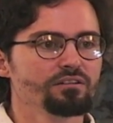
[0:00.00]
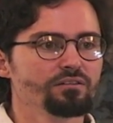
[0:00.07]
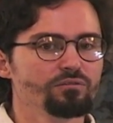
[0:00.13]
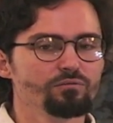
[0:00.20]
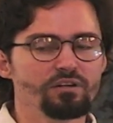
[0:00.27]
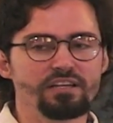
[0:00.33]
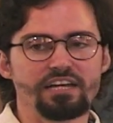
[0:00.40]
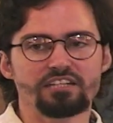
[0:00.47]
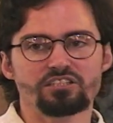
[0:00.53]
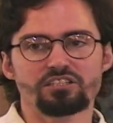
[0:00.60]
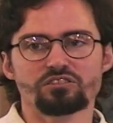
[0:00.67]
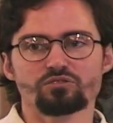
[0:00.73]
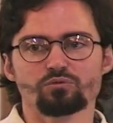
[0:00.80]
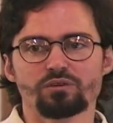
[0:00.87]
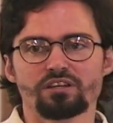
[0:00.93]

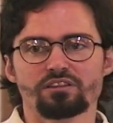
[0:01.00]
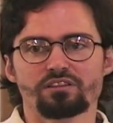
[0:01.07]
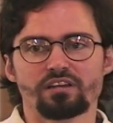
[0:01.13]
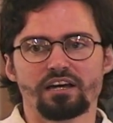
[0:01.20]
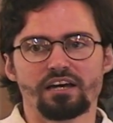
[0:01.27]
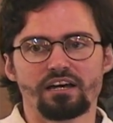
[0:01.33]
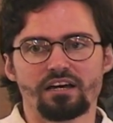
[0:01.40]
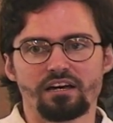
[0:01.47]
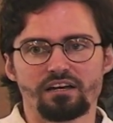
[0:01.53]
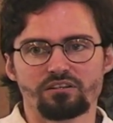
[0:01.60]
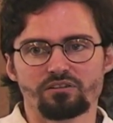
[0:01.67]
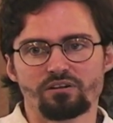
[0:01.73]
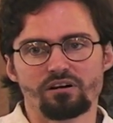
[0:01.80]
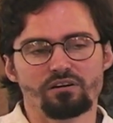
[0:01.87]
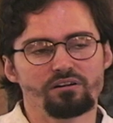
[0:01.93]
relations with uh,
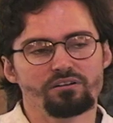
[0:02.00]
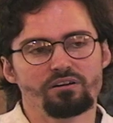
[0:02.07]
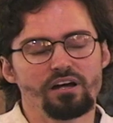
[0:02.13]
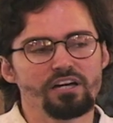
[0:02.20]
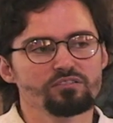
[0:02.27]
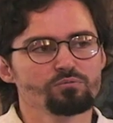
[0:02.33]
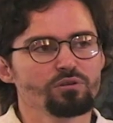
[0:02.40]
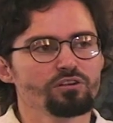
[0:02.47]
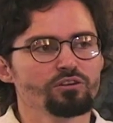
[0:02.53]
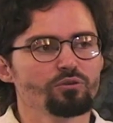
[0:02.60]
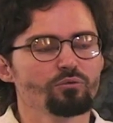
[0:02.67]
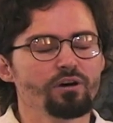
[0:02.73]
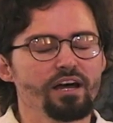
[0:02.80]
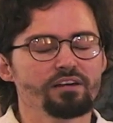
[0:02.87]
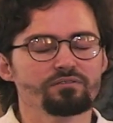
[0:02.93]
your, your husband or your
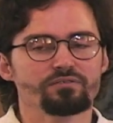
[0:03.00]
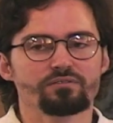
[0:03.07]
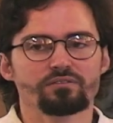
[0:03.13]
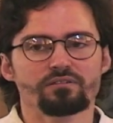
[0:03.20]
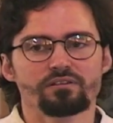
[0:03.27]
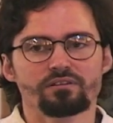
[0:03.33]
wife.